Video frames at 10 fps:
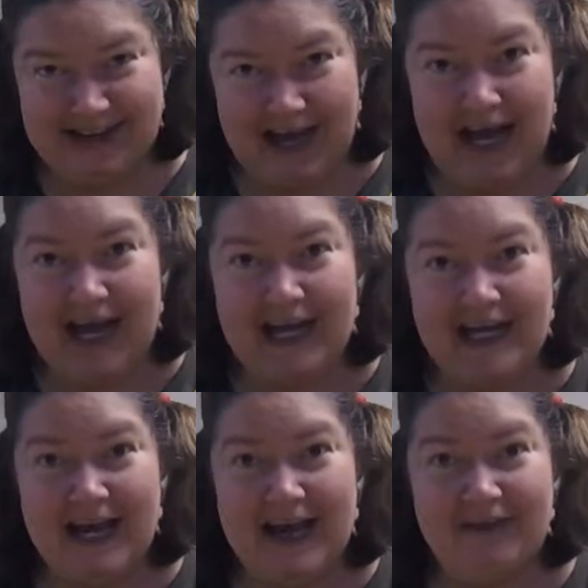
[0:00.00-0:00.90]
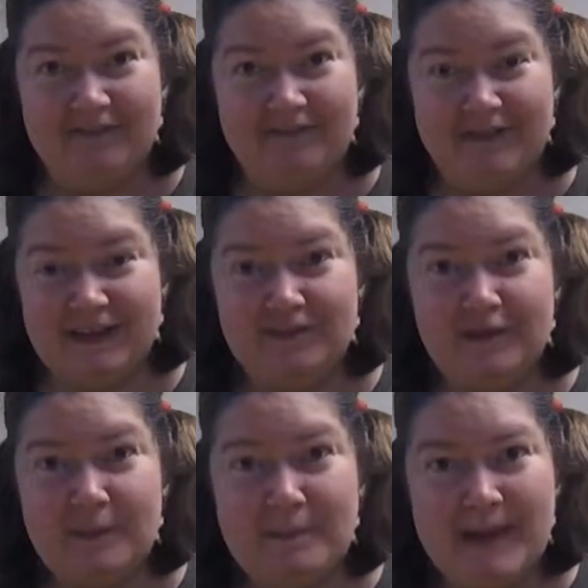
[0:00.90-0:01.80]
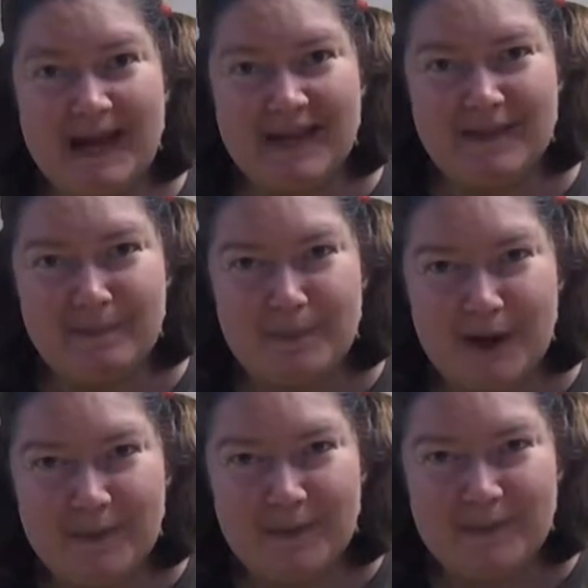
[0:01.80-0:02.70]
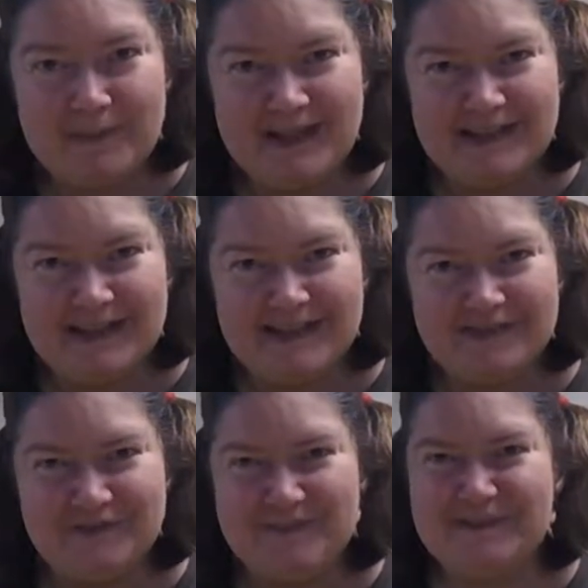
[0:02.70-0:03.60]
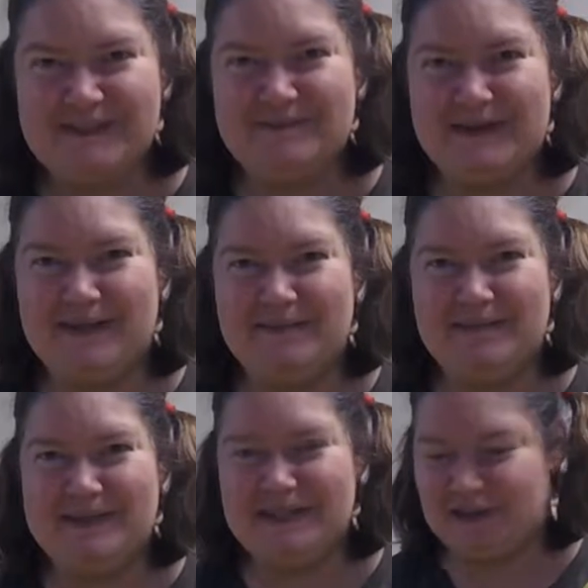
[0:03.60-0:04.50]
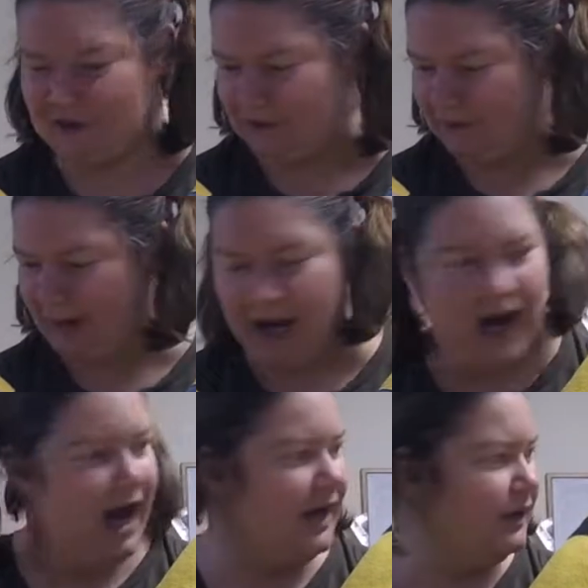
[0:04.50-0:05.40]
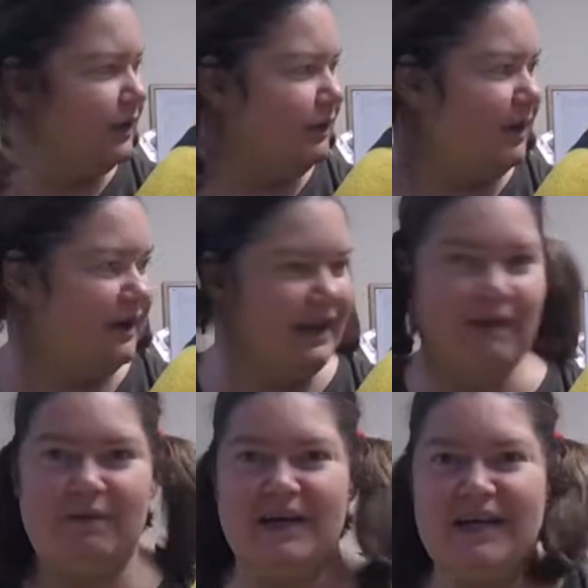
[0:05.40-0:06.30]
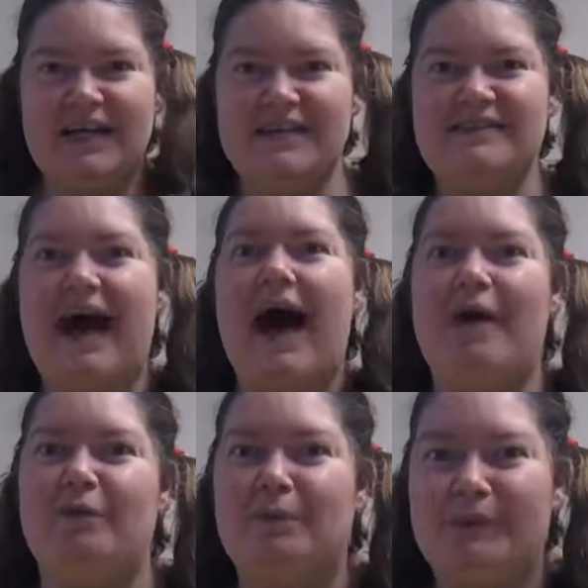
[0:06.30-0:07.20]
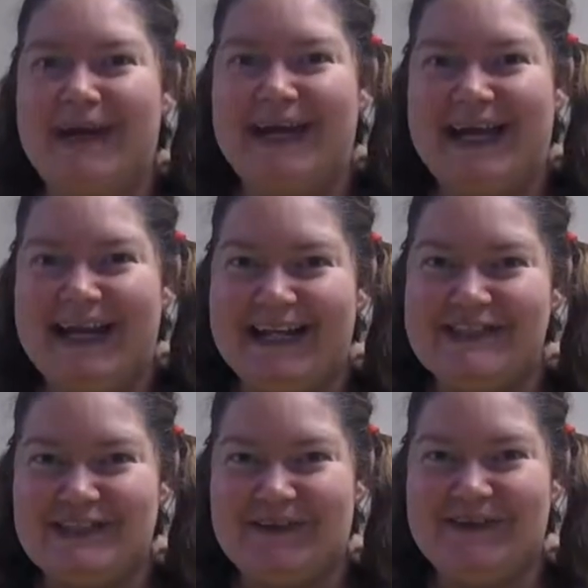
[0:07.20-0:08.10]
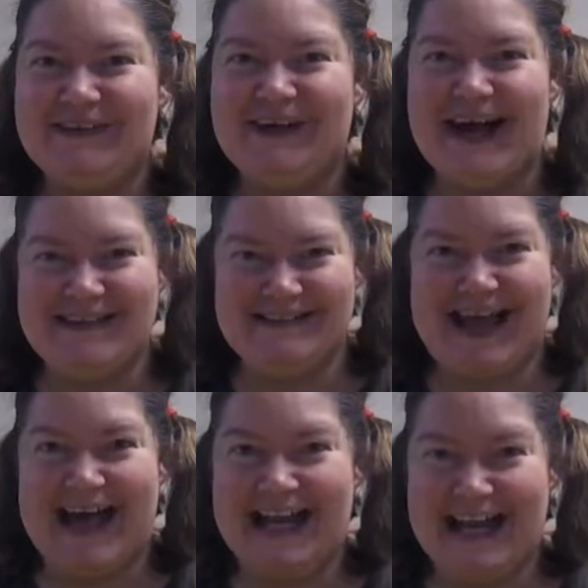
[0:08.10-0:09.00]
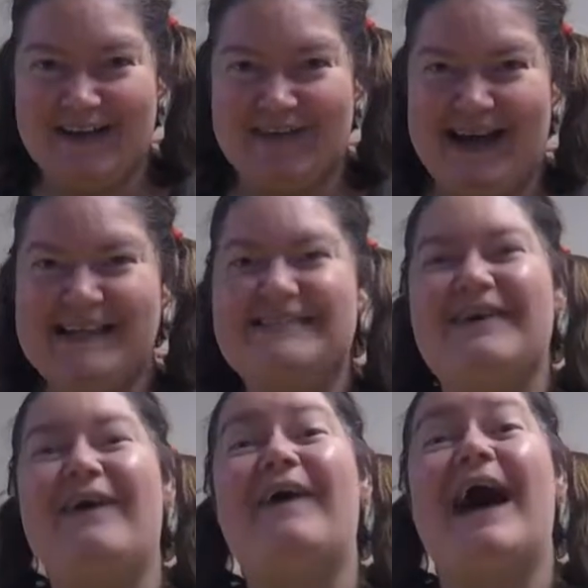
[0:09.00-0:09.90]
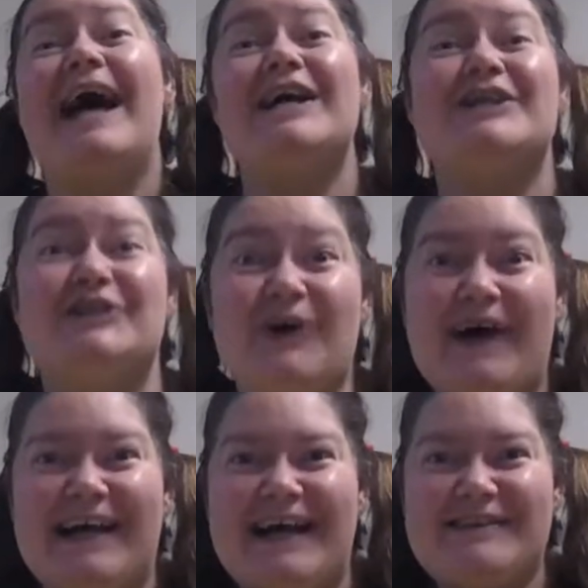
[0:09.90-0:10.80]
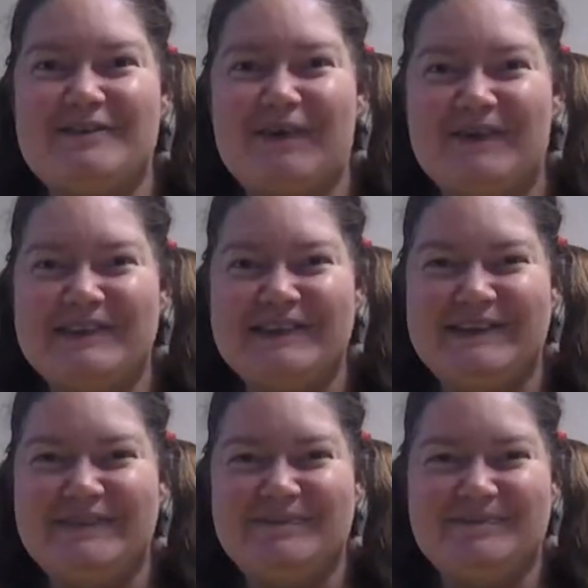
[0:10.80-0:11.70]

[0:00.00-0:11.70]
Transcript: I have even made the purple minions from Despicable Me too. I don't know where that one is. I will bring it and show you guys that anyway. So join us, won't you?